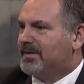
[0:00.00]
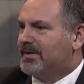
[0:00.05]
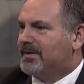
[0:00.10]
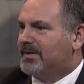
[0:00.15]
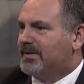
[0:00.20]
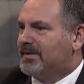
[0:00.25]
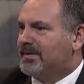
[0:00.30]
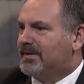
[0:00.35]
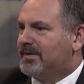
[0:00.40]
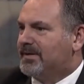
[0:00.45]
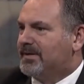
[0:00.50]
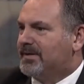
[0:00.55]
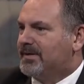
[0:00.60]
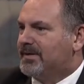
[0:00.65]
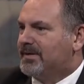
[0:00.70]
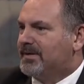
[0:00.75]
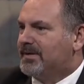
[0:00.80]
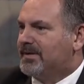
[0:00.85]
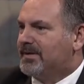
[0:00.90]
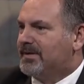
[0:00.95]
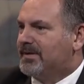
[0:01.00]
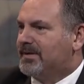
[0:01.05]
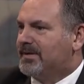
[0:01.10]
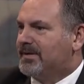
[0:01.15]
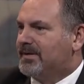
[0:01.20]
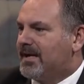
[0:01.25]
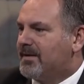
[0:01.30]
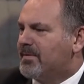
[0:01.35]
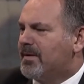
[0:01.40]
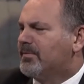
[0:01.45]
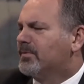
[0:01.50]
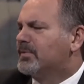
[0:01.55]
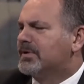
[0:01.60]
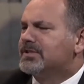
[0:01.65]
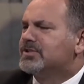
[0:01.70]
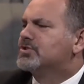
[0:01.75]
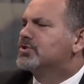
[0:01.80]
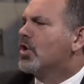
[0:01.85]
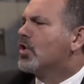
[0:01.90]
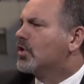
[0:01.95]
I wanted to be a pastor. And I remember we
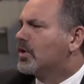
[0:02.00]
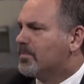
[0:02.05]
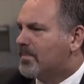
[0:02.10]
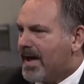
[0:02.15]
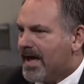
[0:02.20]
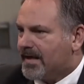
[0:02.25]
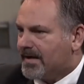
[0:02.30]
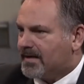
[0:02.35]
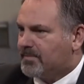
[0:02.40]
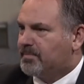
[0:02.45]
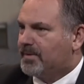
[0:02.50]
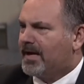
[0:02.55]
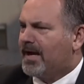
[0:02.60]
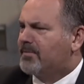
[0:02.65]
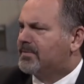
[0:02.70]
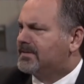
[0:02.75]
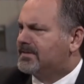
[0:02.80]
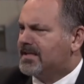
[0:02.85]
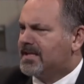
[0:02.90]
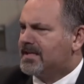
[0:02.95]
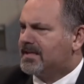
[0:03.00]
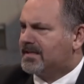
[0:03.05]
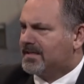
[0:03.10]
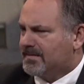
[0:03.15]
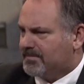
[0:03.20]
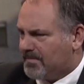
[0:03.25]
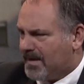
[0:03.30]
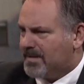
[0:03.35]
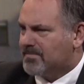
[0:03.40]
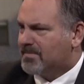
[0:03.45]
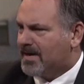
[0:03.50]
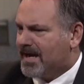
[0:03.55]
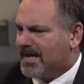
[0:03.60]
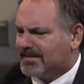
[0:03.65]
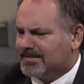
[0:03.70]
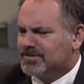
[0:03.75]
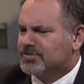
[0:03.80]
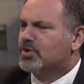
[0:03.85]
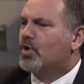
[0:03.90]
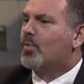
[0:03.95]
joke about it, but I would think in my
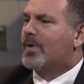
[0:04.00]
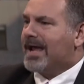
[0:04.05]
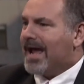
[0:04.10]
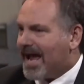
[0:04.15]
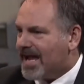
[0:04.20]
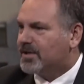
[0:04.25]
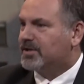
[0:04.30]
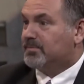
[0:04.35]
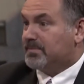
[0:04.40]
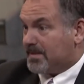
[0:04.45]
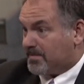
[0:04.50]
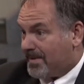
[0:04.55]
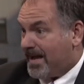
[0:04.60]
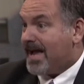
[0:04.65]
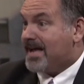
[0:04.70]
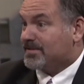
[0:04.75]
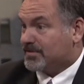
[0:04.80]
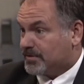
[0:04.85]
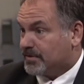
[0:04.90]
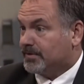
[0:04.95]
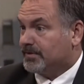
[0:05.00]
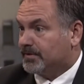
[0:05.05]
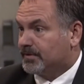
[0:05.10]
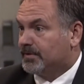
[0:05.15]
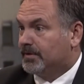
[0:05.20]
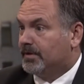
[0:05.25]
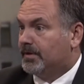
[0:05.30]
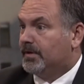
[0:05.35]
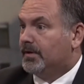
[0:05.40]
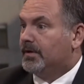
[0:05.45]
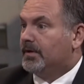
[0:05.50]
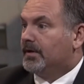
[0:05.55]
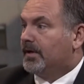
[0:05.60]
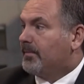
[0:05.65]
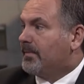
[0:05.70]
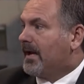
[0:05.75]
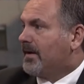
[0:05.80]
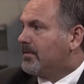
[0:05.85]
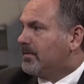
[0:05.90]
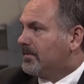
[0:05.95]
mind, there's no way I could be a pastor. I
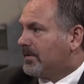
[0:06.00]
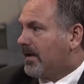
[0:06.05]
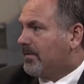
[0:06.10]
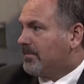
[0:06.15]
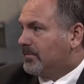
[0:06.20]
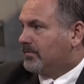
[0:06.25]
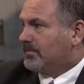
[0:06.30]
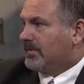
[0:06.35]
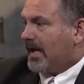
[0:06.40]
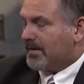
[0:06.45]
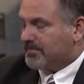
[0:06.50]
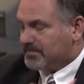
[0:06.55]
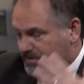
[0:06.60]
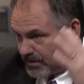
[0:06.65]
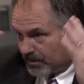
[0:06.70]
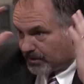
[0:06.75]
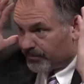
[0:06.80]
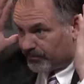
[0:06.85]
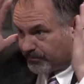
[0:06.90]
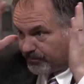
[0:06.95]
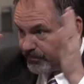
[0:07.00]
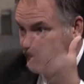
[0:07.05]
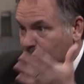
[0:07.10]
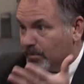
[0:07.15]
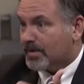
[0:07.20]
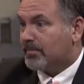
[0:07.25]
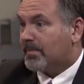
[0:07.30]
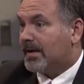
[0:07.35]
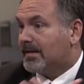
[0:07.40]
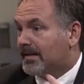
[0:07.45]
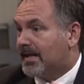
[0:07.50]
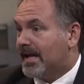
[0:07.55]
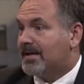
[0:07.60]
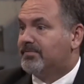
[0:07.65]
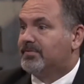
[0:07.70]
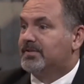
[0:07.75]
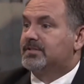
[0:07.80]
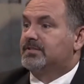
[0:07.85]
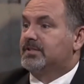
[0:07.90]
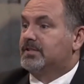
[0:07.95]
mean, I'm, a, I'm, a, I'm still viewing my
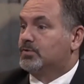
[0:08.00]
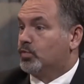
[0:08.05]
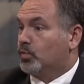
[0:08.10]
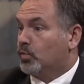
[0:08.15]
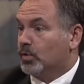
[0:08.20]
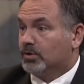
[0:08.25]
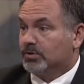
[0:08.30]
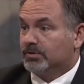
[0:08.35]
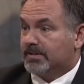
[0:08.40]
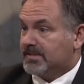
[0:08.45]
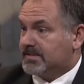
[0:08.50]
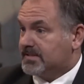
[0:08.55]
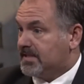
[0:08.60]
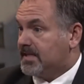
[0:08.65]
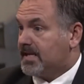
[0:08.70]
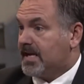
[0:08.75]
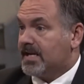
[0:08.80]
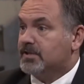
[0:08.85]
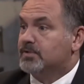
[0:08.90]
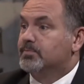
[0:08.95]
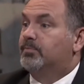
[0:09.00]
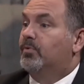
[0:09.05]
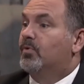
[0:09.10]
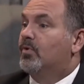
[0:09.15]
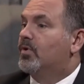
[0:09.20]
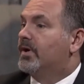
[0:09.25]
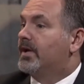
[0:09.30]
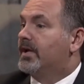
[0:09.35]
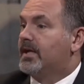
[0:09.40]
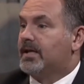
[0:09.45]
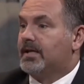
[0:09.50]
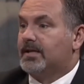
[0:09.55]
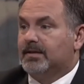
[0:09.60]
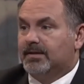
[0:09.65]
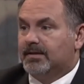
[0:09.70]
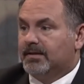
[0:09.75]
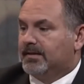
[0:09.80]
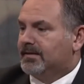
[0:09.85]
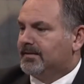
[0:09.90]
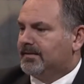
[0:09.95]
life as this worldly teenage boy.
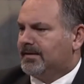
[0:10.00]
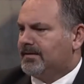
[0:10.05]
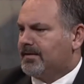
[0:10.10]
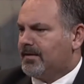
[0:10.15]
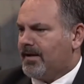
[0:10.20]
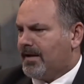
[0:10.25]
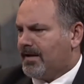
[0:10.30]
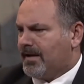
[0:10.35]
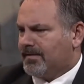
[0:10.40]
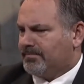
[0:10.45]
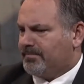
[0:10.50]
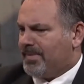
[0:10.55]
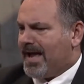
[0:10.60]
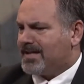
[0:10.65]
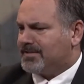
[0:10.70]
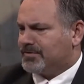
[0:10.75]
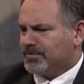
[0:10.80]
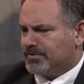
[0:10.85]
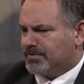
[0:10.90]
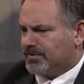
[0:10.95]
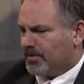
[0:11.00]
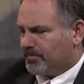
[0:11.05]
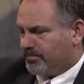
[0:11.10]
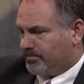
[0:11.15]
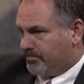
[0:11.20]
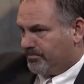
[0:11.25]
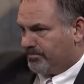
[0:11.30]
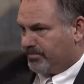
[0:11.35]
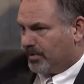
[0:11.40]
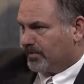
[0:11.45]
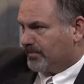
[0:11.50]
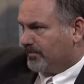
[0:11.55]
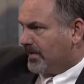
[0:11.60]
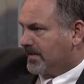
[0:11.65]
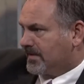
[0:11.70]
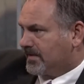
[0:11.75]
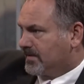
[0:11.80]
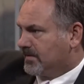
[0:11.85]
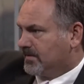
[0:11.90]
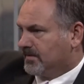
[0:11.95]
You know, pastors are
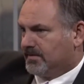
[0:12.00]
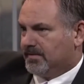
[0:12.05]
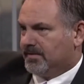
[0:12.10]
perfect,